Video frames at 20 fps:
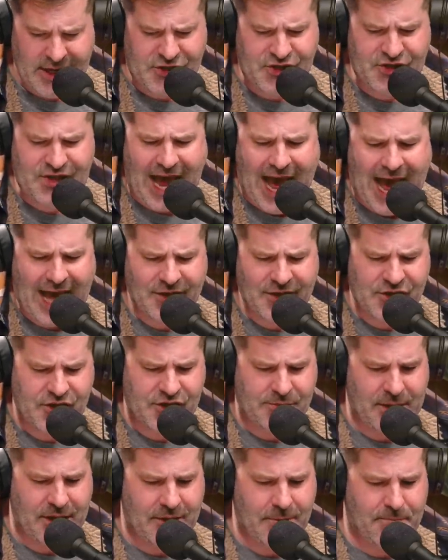It
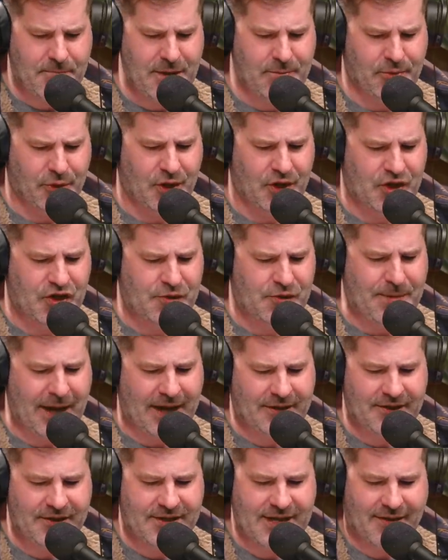saddens me that people are
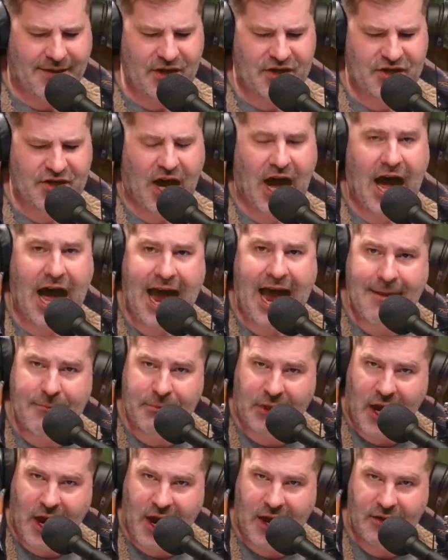expected to have a
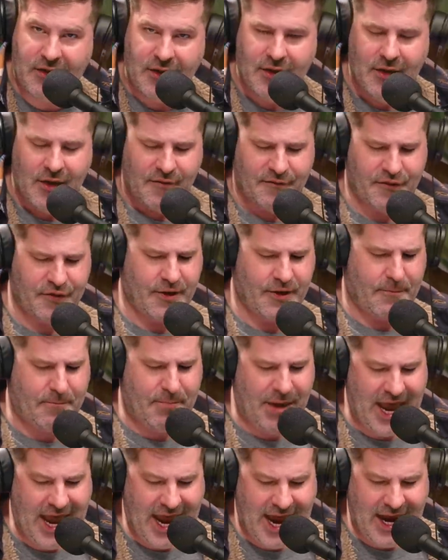timeline for their
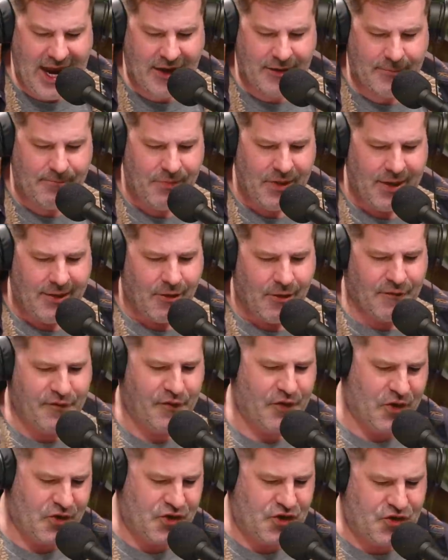pain or
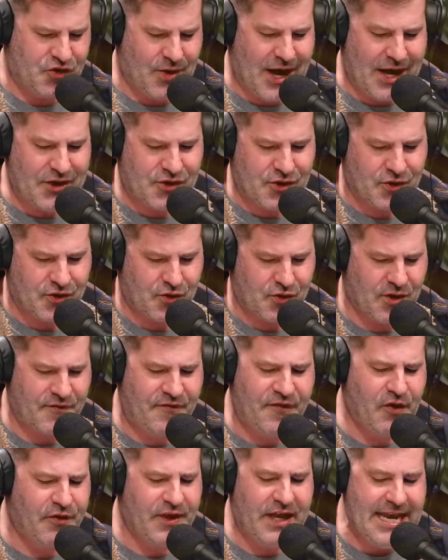for their stressors, or to
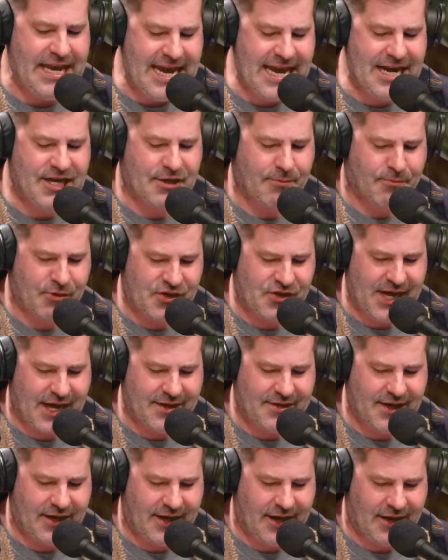feel the need to
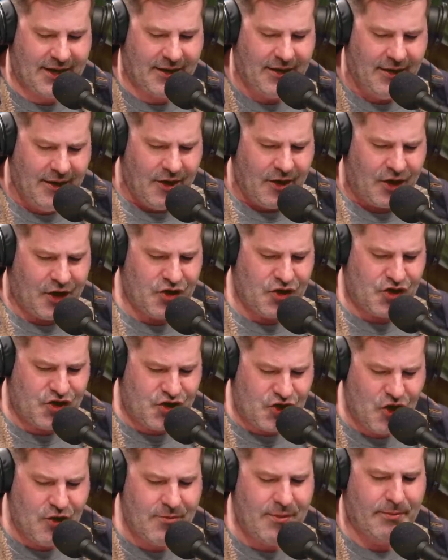present it in a
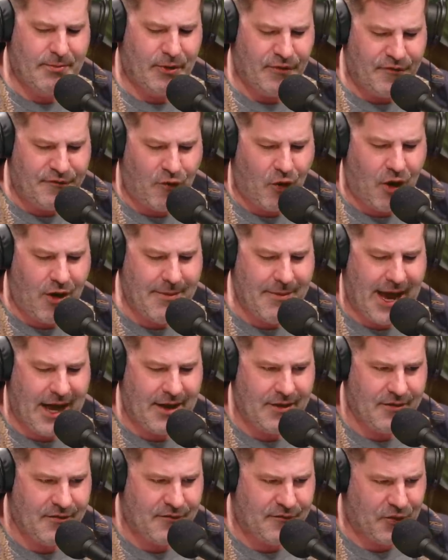consumable
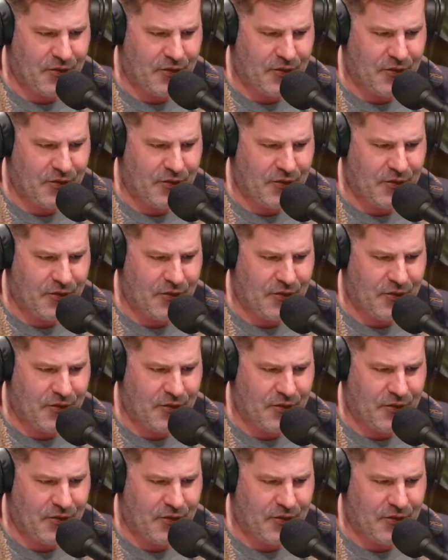format